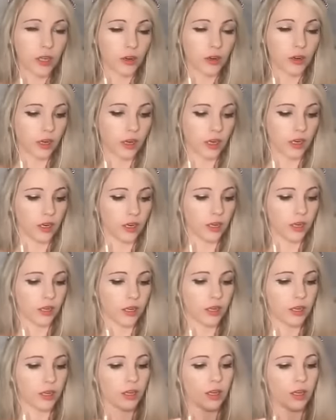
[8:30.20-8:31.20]
Okay.
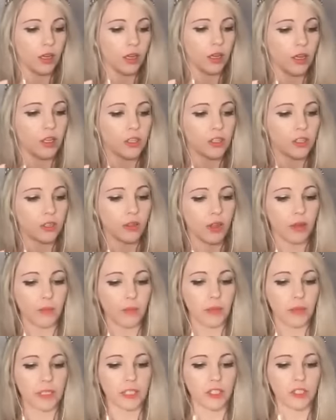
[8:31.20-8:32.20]
So
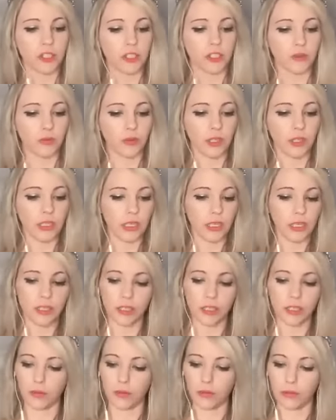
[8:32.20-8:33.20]
that message just really needed
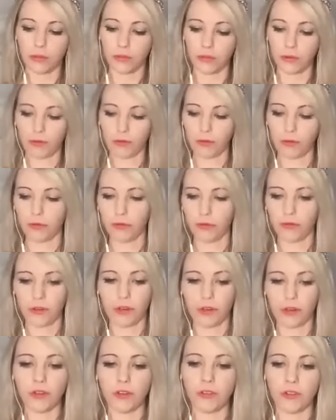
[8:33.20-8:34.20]
to come through
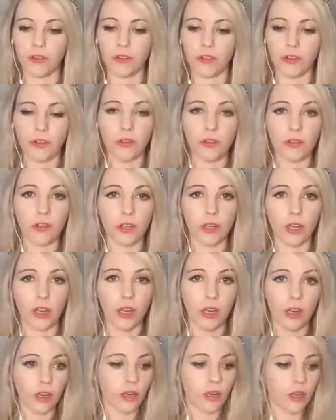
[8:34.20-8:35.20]
first
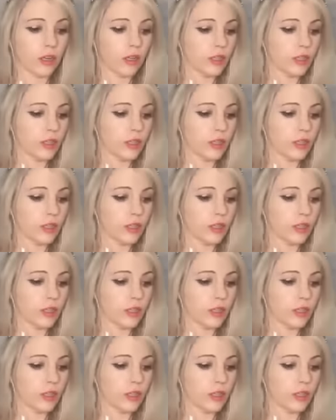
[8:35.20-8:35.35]
today.